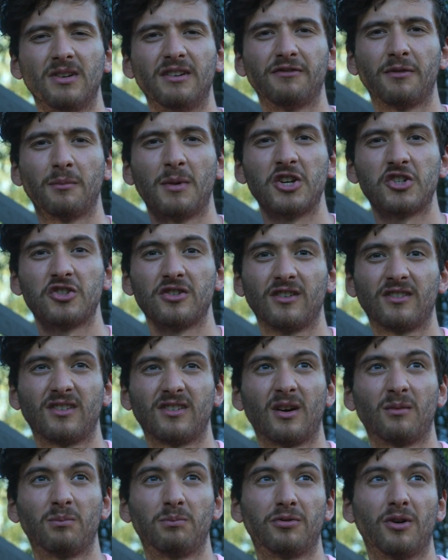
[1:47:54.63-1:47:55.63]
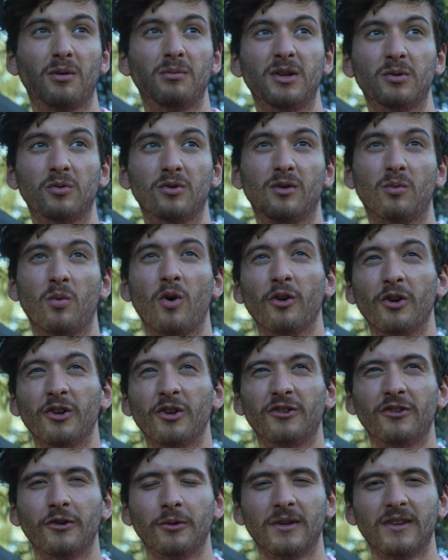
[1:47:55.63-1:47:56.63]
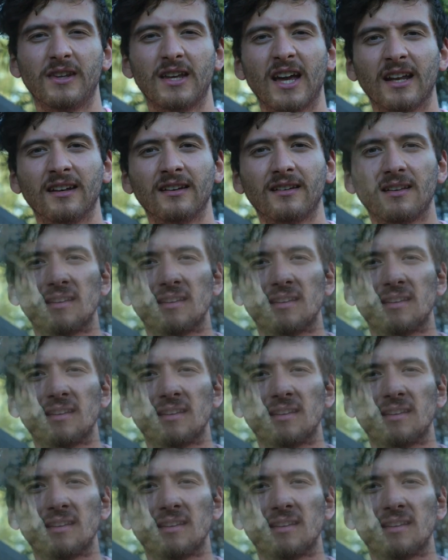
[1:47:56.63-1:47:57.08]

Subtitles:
information as I probably would have wanted to in the end.